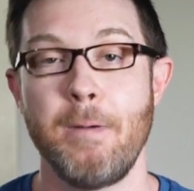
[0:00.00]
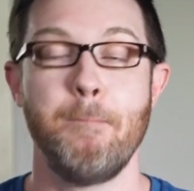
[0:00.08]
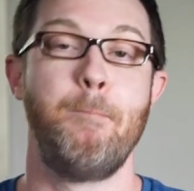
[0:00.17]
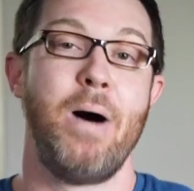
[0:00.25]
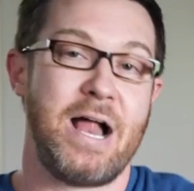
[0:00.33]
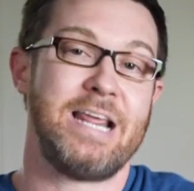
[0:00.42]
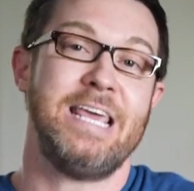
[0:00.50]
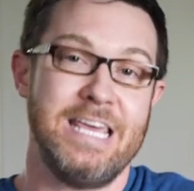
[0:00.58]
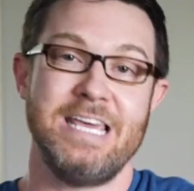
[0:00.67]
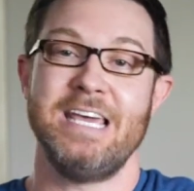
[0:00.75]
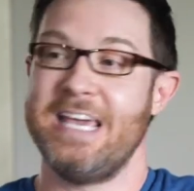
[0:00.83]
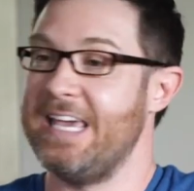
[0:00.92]
but
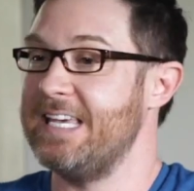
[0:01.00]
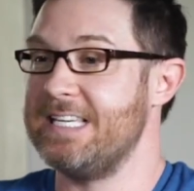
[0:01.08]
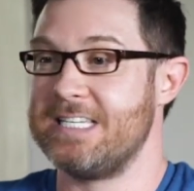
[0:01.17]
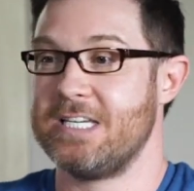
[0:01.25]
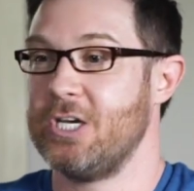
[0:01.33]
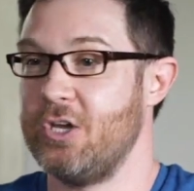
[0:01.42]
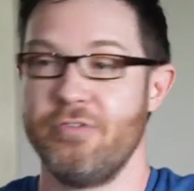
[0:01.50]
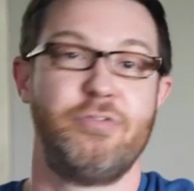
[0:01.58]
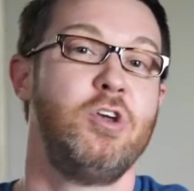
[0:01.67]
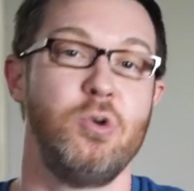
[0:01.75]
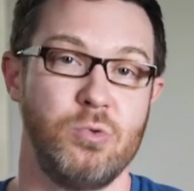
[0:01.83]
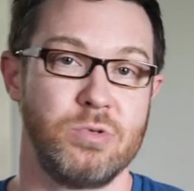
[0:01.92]
he is
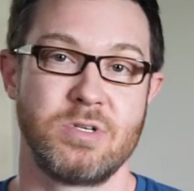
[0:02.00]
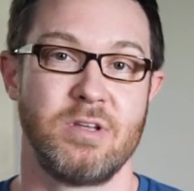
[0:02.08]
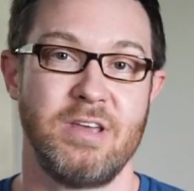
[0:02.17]
confused.